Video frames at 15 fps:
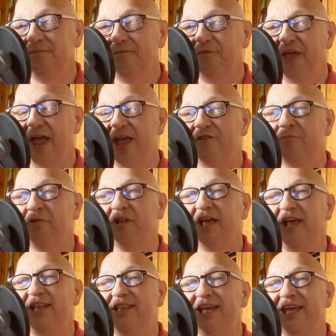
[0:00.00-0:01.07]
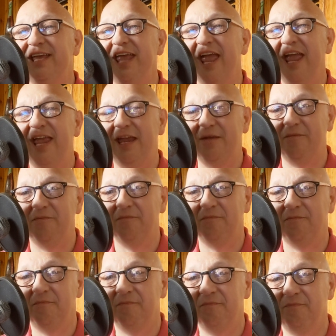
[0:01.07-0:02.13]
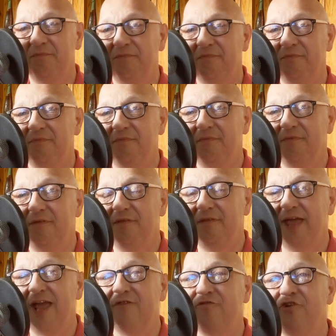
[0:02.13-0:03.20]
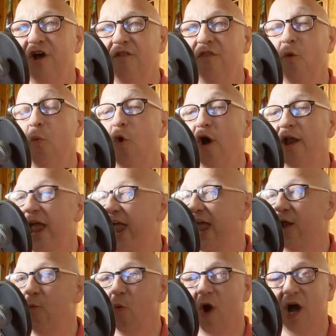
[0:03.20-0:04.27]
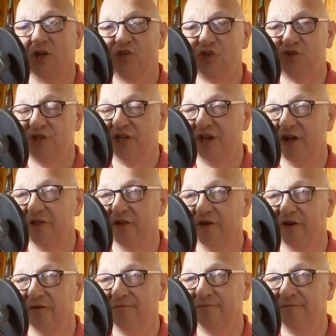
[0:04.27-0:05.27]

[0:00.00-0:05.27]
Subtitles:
They have played the game. They have done the one hand washes the other.